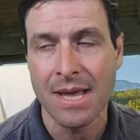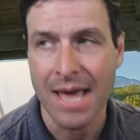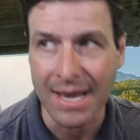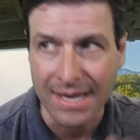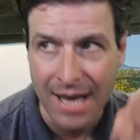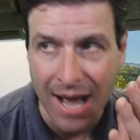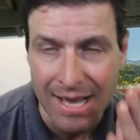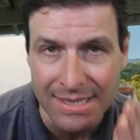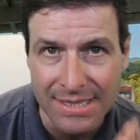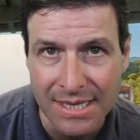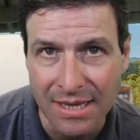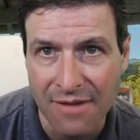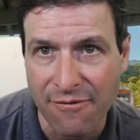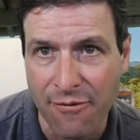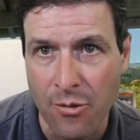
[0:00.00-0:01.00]
It
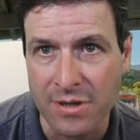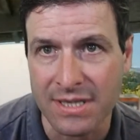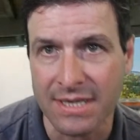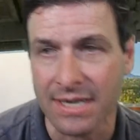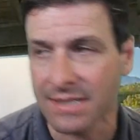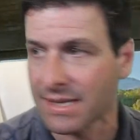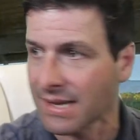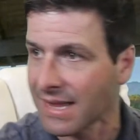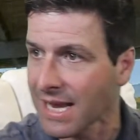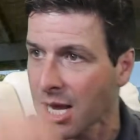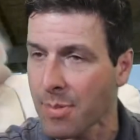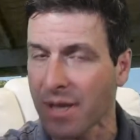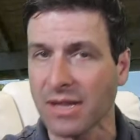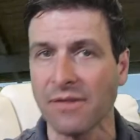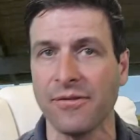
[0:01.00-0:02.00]
constantly forces us to think
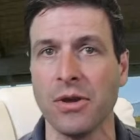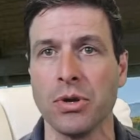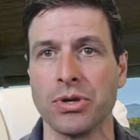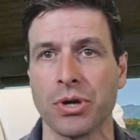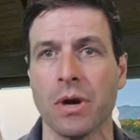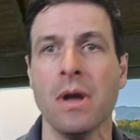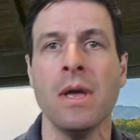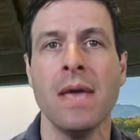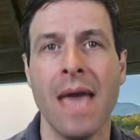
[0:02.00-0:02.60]
about the future